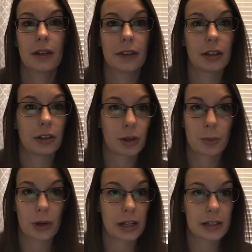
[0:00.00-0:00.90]
then your
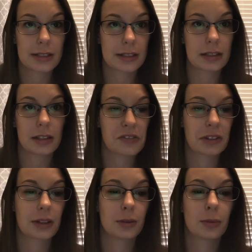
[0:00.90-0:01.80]
brain isn't even
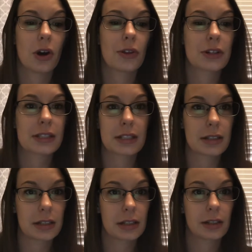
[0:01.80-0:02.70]
going to bother
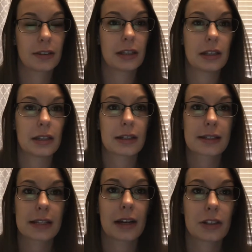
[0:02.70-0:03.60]
sending the
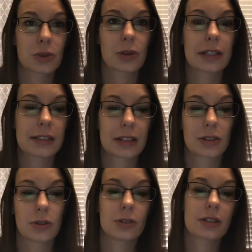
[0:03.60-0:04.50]
excitatory
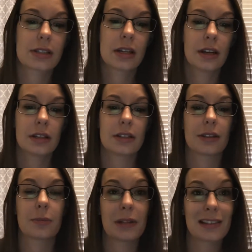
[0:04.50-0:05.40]
signals to
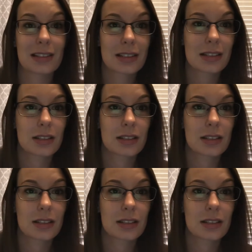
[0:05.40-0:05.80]
the penis,